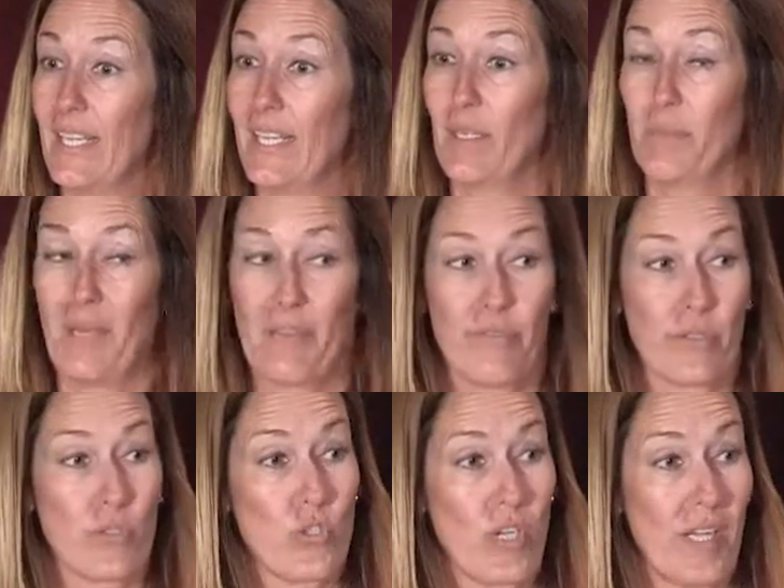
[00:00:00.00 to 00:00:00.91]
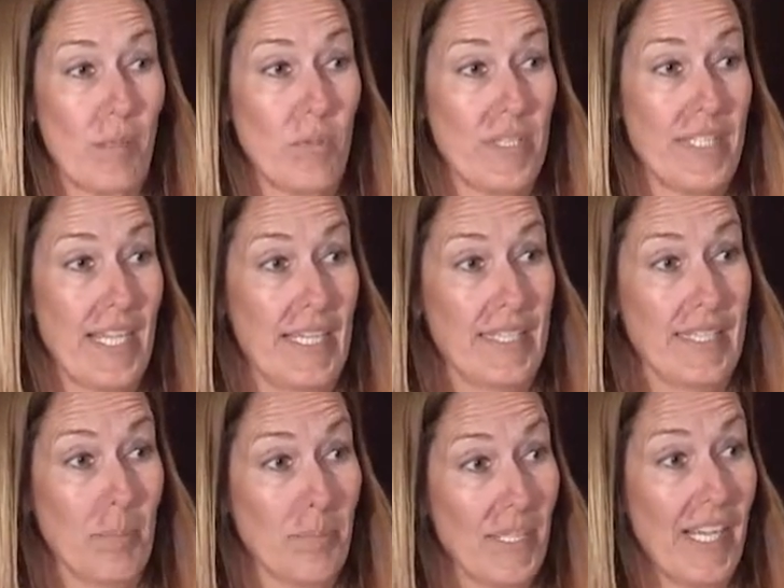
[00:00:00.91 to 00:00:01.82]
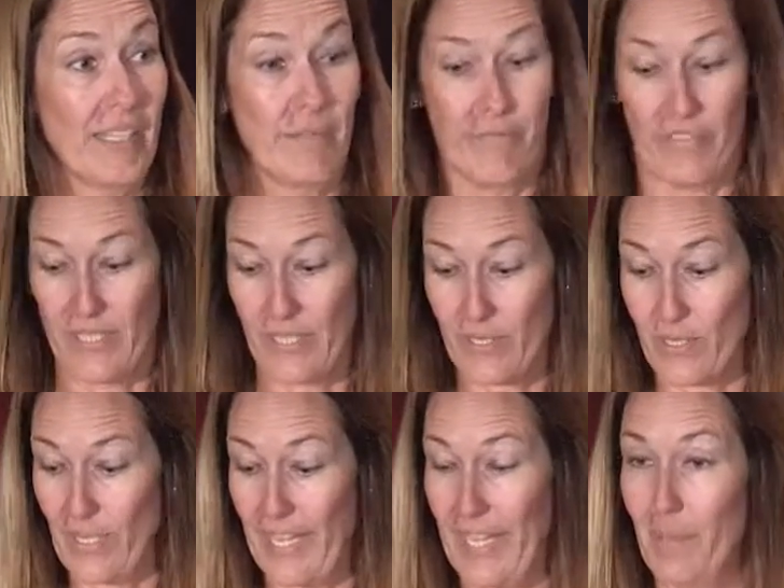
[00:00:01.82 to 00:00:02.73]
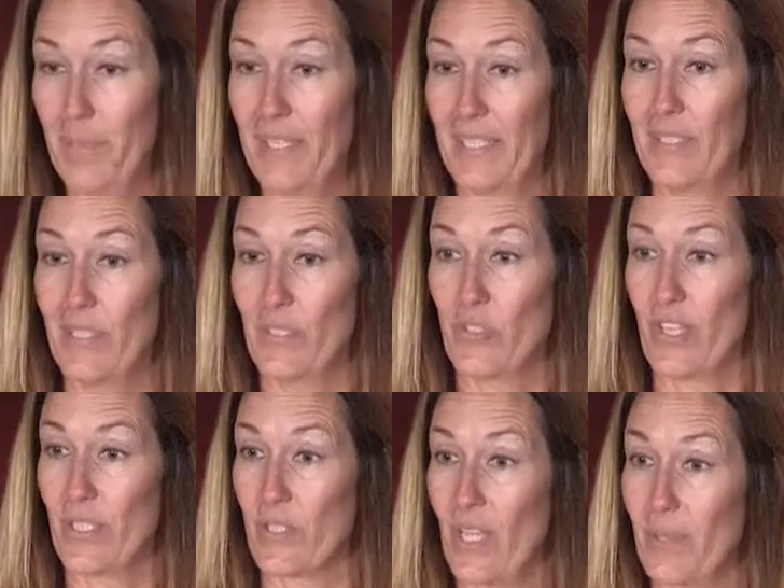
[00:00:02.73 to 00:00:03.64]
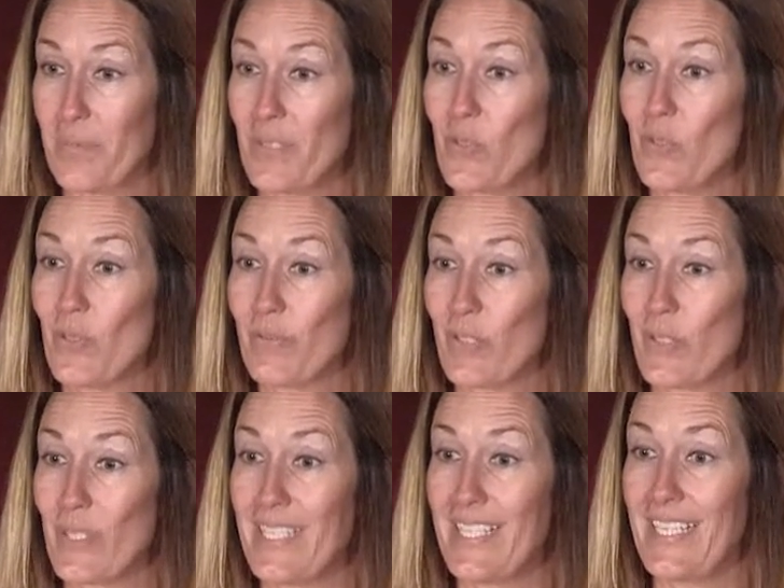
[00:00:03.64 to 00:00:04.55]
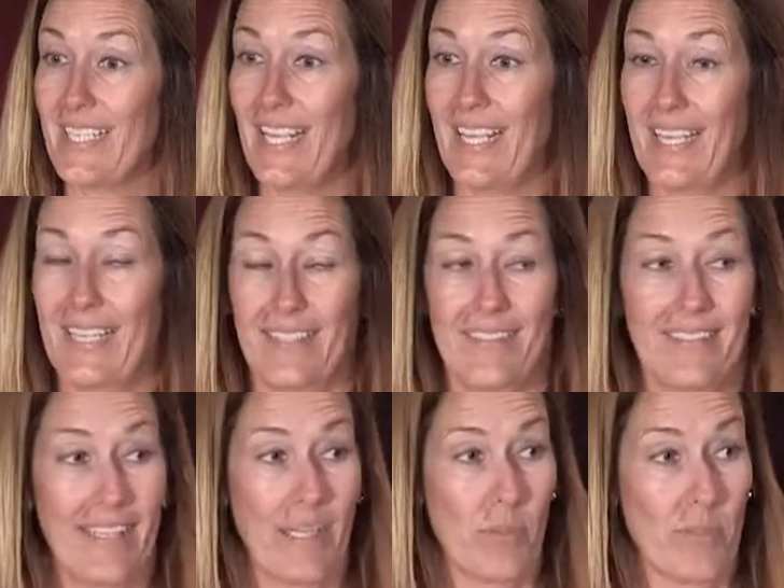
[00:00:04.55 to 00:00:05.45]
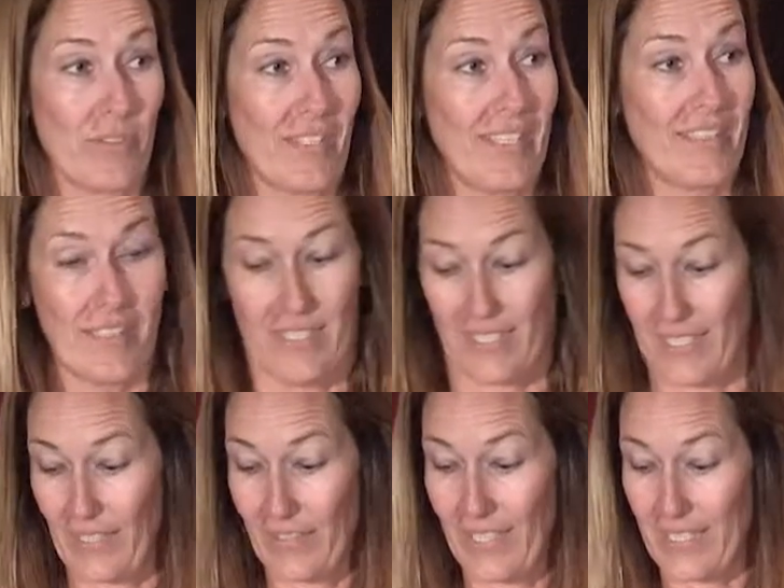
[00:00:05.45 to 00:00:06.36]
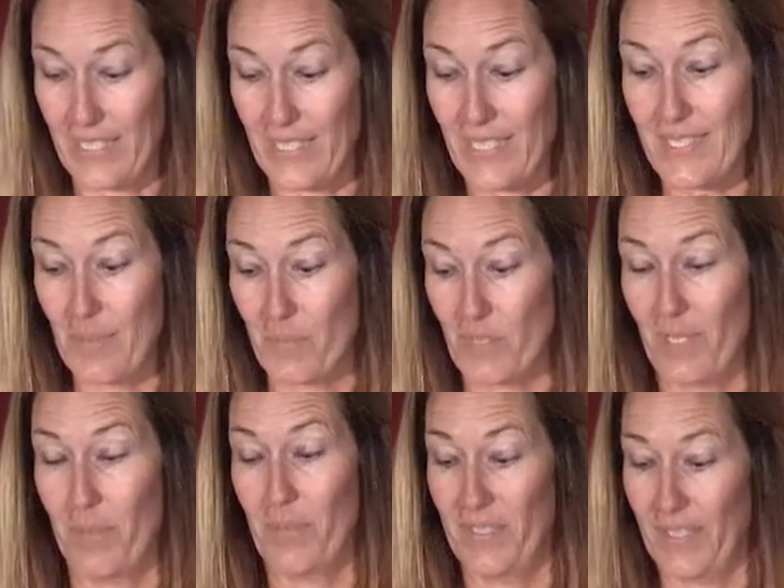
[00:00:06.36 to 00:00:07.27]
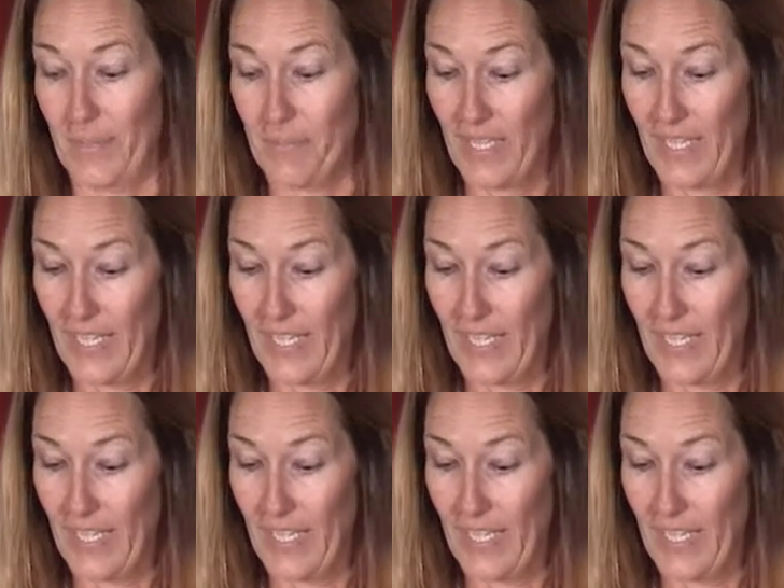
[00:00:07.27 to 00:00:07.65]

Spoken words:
My first job was at the Applied Physics Lab at Johns Hopkins University, and then I worked at Teledyne Systems Company.